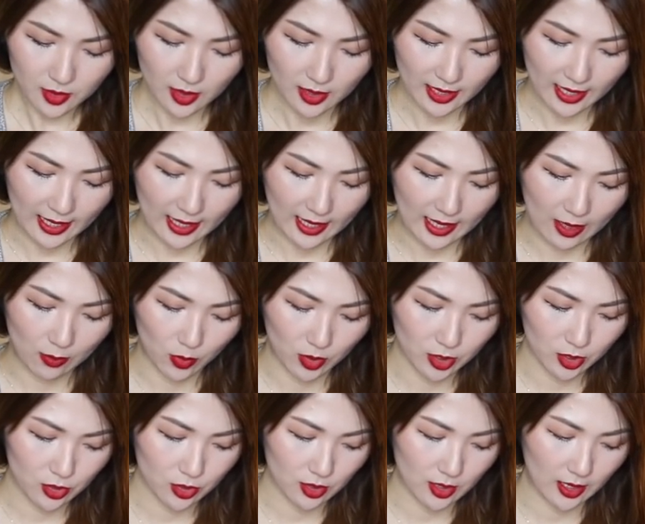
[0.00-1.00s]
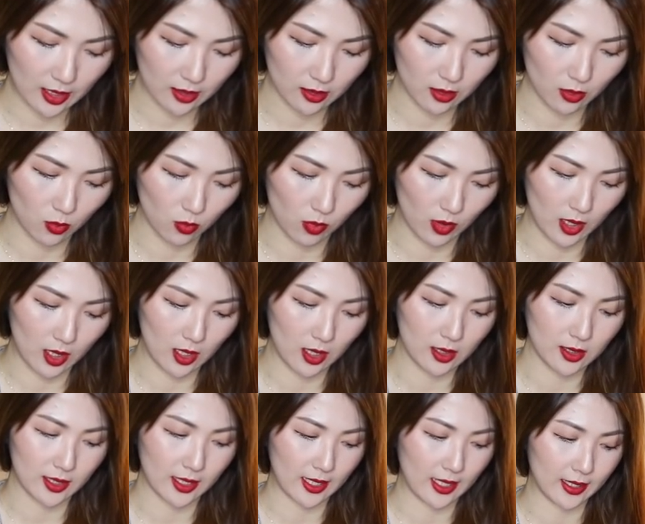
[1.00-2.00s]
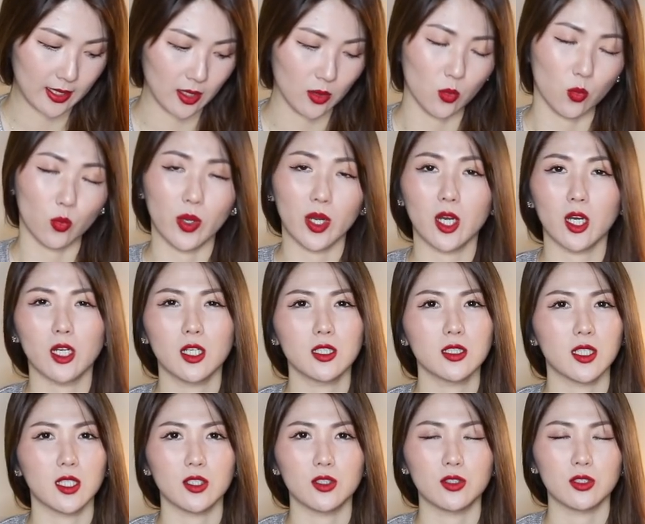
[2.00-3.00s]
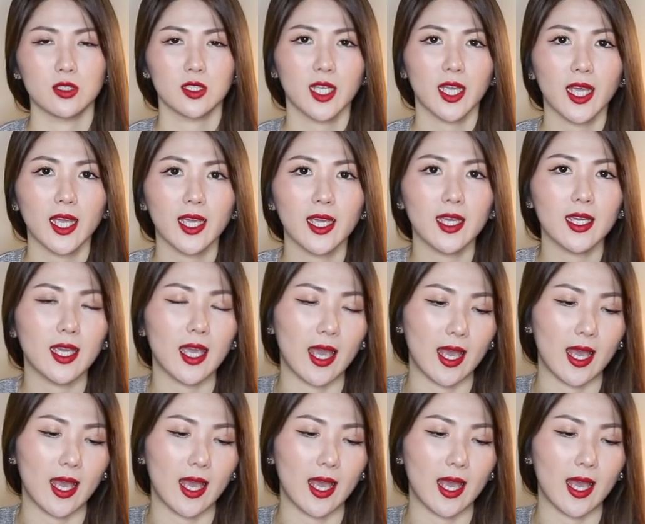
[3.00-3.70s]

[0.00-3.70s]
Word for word: yeah, I wanted to get the one that I can wear day to day,